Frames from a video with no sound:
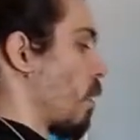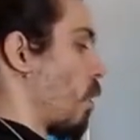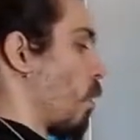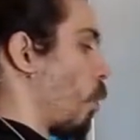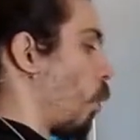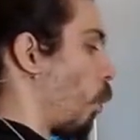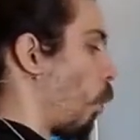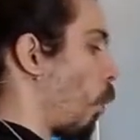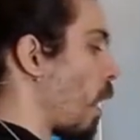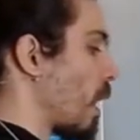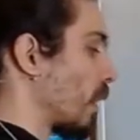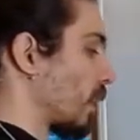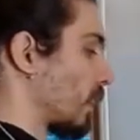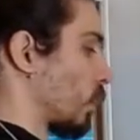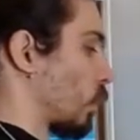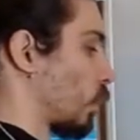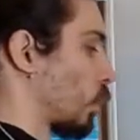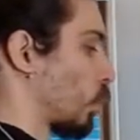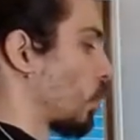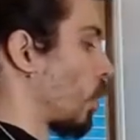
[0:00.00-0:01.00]
What
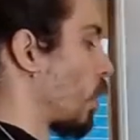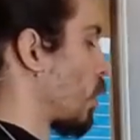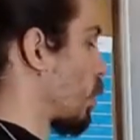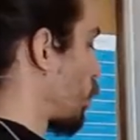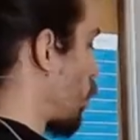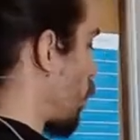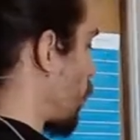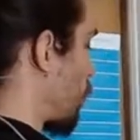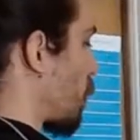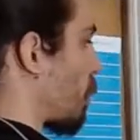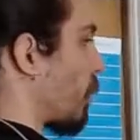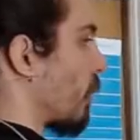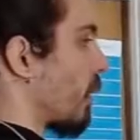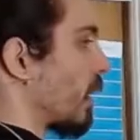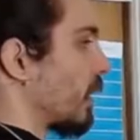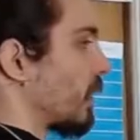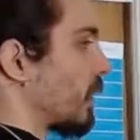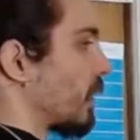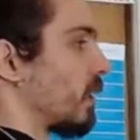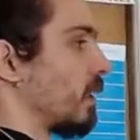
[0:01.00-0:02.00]
sort of
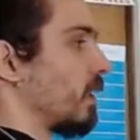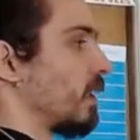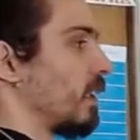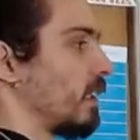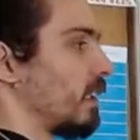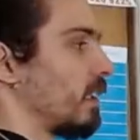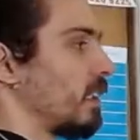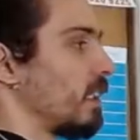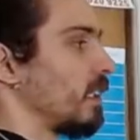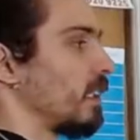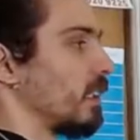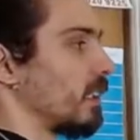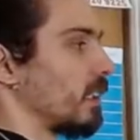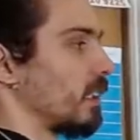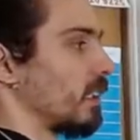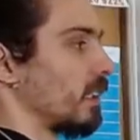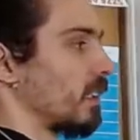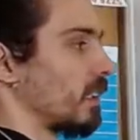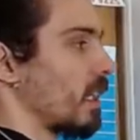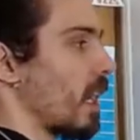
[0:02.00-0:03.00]
operation is this,
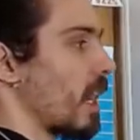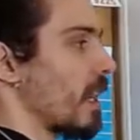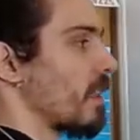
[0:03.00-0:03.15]
sine